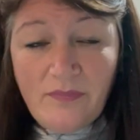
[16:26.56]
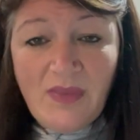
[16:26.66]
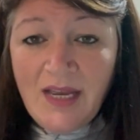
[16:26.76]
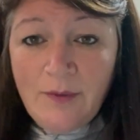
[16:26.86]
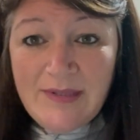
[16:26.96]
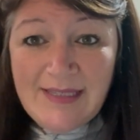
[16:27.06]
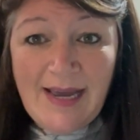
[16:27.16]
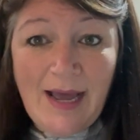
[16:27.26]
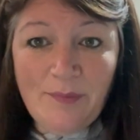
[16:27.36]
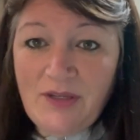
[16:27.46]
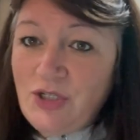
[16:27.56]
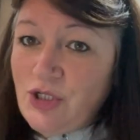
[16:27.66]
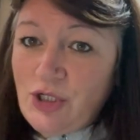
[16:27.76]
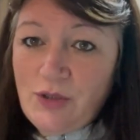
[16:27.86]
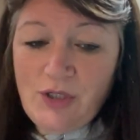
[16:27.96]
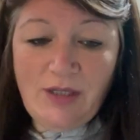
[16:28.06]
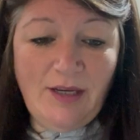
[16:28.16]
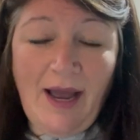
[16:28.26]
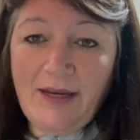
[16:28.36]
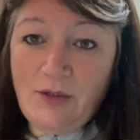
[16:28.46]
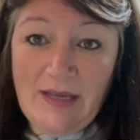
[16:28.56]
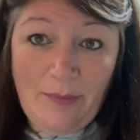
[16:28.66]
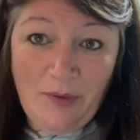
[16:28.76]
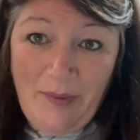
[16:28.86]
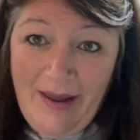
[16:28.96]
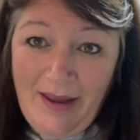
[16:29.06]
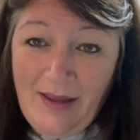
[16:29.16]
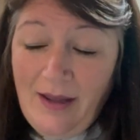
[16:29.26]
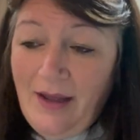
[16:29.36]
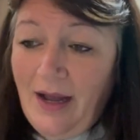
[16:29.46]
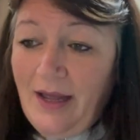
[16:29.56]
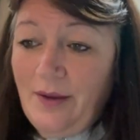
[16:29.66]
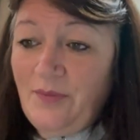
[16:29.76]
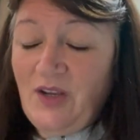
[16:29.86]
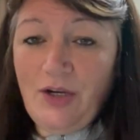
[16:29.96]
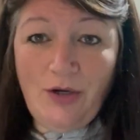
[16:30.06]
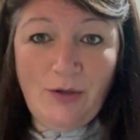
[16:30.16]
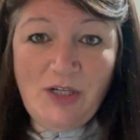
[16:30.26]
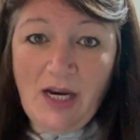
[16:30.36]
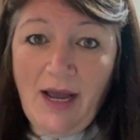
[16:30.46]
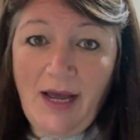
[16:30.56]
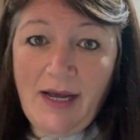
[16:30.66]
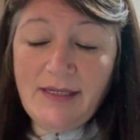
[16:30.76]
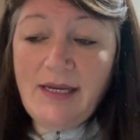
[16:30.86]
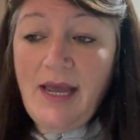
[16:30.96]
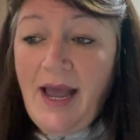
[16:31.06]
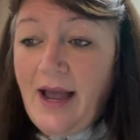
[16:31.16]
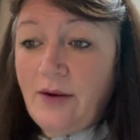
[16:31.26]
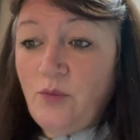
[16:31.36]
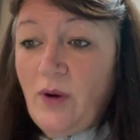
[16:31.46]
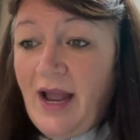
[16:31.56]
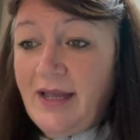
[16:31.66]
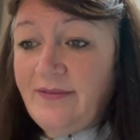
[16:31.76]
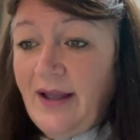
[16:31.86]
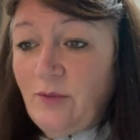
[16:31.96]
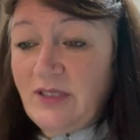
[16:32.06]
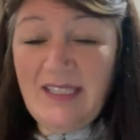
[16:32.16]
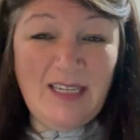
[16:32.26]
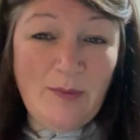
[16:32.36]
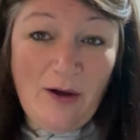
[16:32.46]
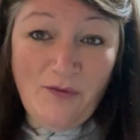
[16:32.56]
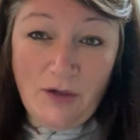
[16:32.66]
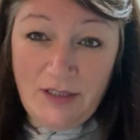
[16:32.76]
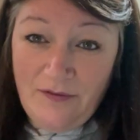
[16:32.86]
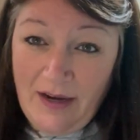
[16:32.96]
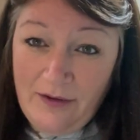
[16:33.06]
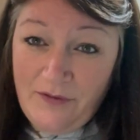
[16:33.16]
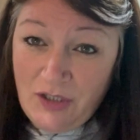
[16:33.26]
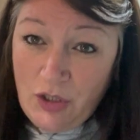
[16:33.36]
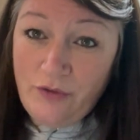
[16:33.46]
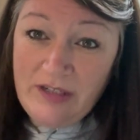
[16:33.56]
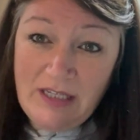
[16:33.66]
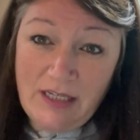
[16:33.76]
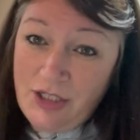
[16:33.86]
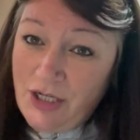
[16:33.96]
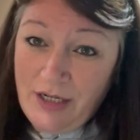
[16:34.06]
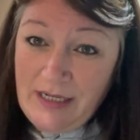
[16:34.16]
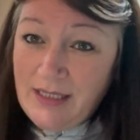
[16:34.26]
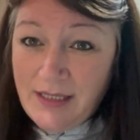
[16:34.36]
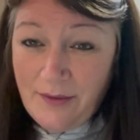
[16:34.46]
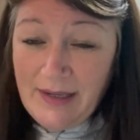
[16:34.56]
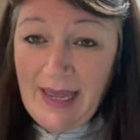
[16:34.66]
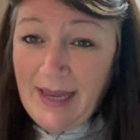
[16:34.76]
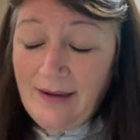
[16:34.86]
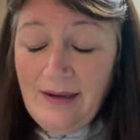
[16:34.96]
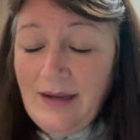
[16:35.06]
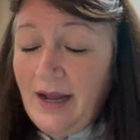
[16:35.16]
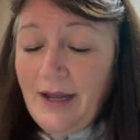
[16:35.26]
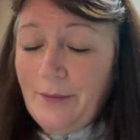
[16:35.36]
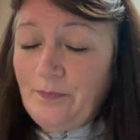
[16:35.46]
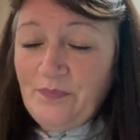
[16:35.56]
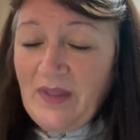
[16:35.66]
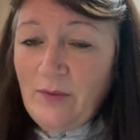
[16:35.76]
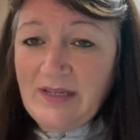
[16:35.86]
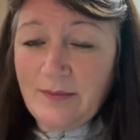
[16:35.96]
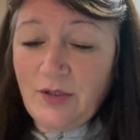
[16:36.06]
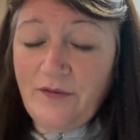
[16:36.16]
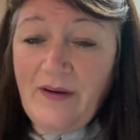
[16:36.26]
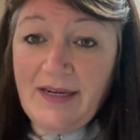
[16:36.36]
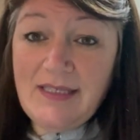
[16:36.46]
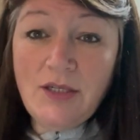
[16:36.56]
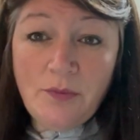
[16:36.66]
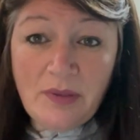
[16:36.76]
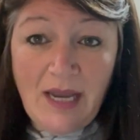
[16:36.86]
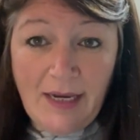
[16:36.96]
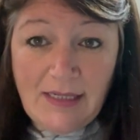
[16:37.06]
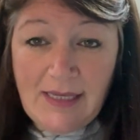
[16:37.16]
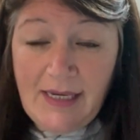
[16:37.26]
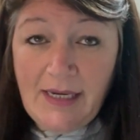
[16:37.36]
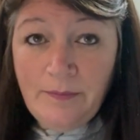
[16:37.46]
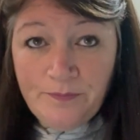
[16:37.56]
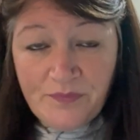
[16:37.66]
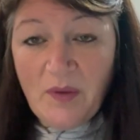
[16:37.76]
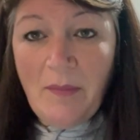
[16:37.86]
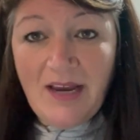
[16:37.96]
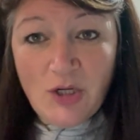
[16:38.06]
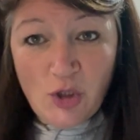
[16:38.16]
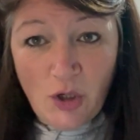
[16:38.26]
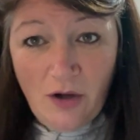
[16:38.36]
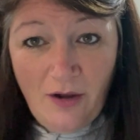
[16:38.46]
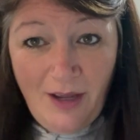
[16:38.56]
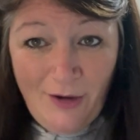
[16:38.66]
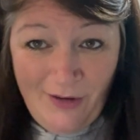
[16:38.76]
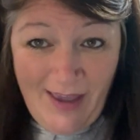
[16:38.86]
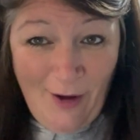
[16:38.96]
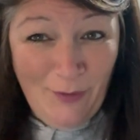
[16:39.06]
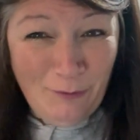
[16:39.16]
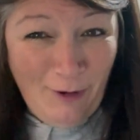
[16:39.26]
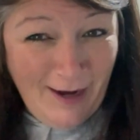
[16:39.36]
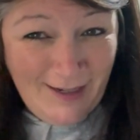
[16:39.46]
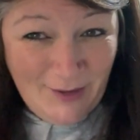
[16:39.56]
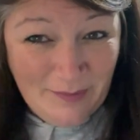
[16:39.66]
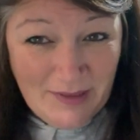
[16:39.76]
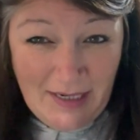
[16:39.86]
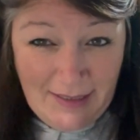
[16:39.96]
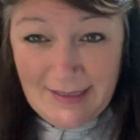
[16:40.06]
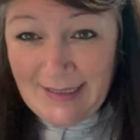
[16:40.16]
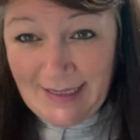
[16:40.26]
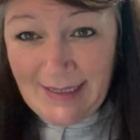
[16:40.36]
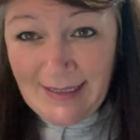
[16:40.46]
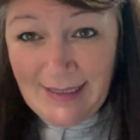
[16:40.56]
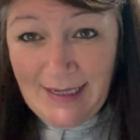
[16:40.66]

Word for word: And it was tap. You just use, I use Apple Pay. You can use your card. And that was £6.45 for two return journeys. So again, it was absolutely fine. It's the number 19. Make sure you get on the right number 19.